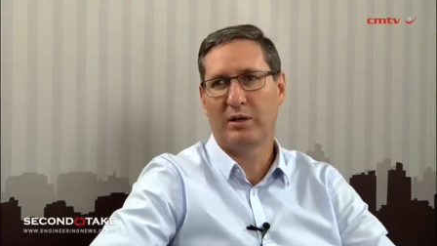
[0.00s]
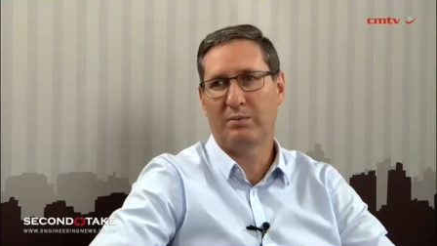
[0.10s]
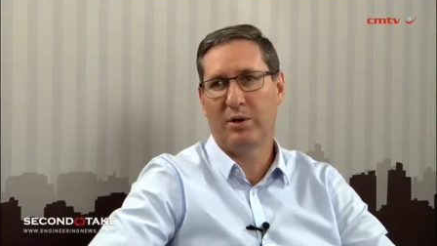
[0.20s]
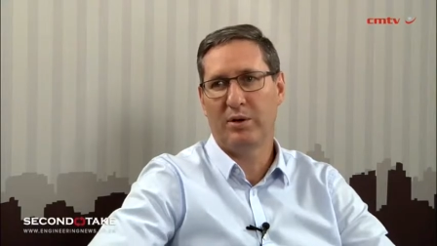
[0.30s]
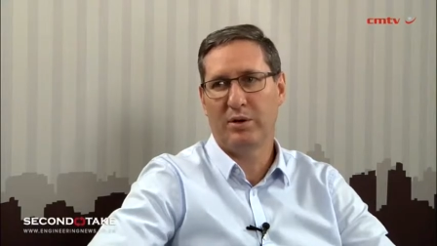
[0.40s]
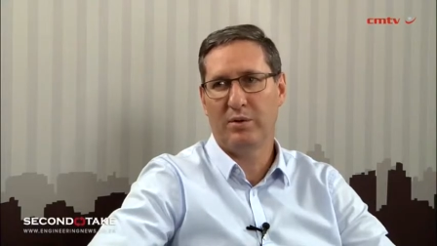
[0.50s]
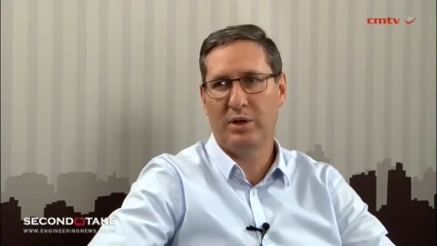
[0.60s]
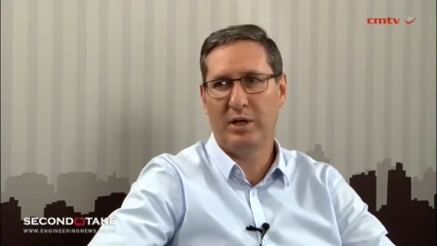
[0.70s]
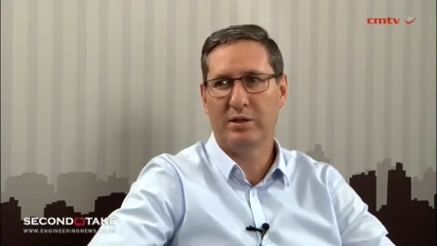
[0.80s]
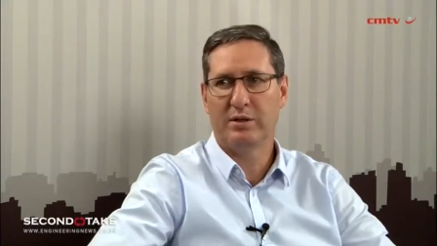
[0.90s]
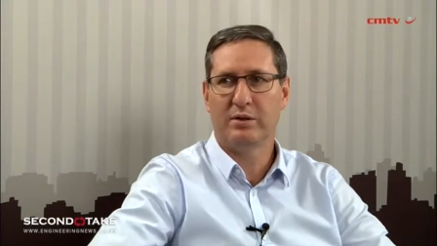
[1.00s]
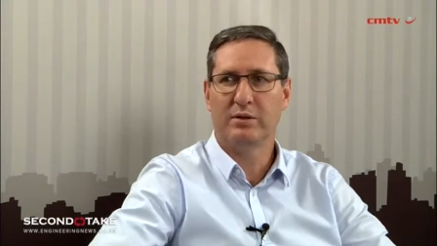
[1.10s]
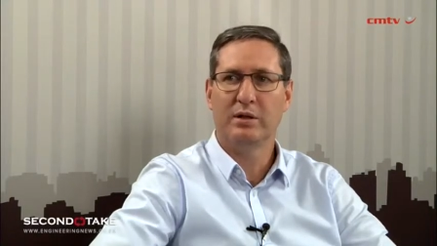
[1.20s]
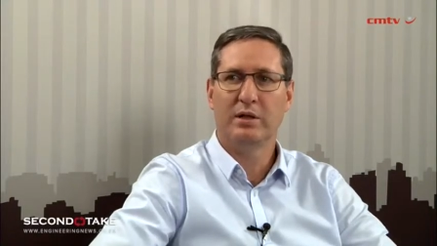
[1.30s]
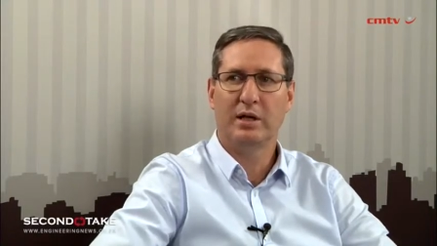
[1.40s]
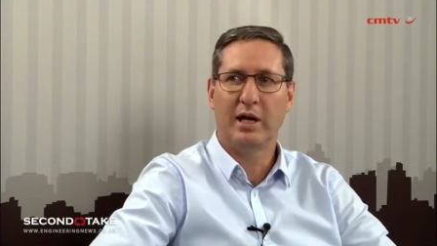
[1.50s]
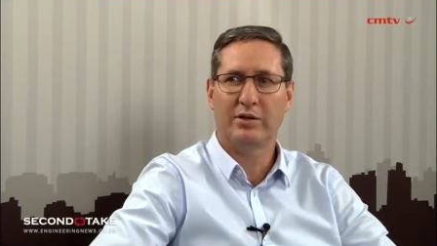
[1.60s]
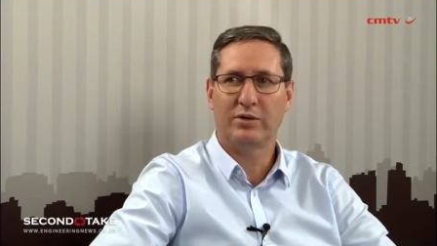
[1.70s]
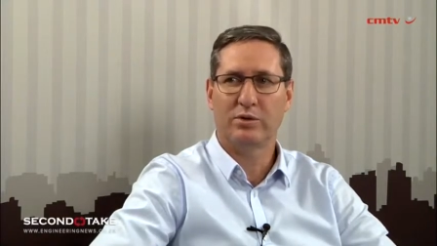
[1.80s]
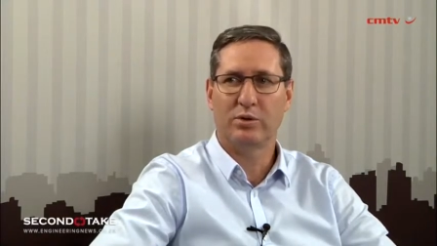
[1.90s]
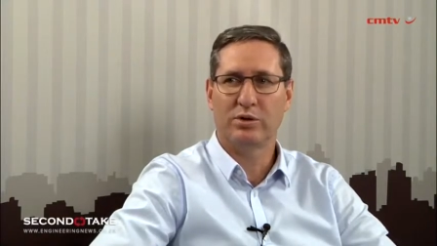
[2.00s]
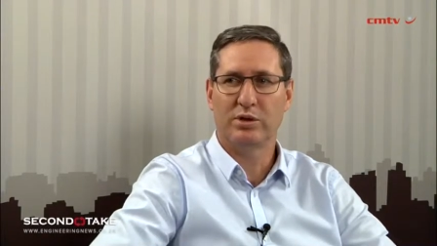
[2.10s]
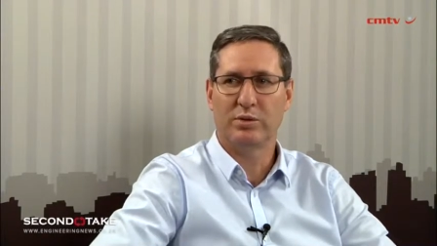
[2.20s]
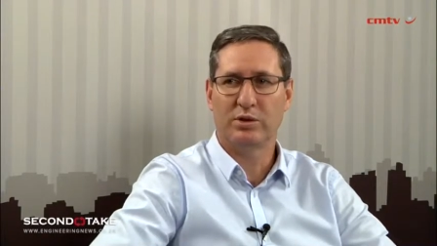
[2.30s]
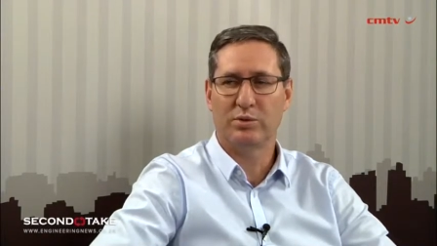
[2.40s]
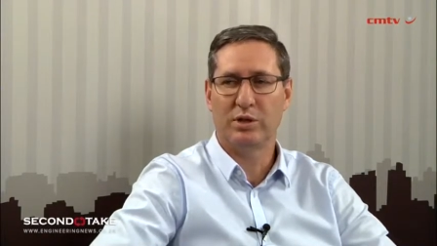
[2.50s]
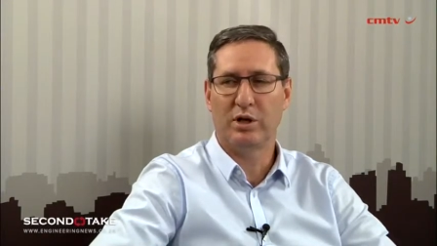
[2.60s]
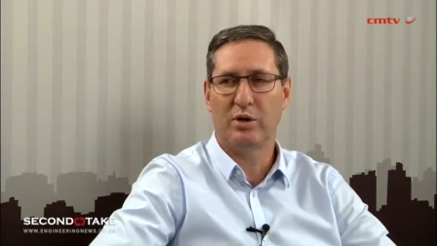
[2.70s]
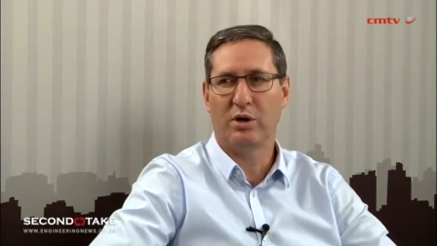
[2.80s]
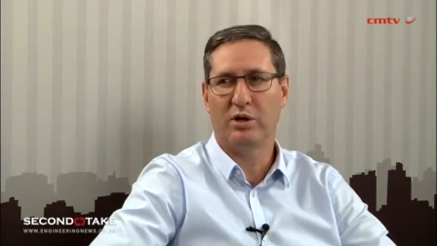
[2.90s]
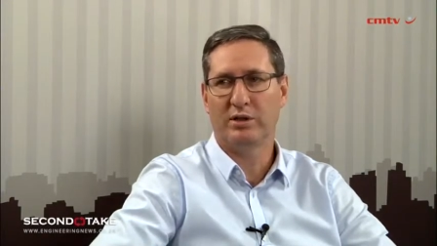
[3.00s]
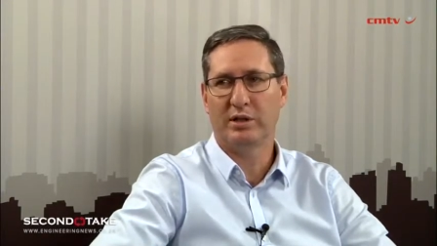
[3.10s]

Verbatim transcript: at both the regional gas resources, which we know are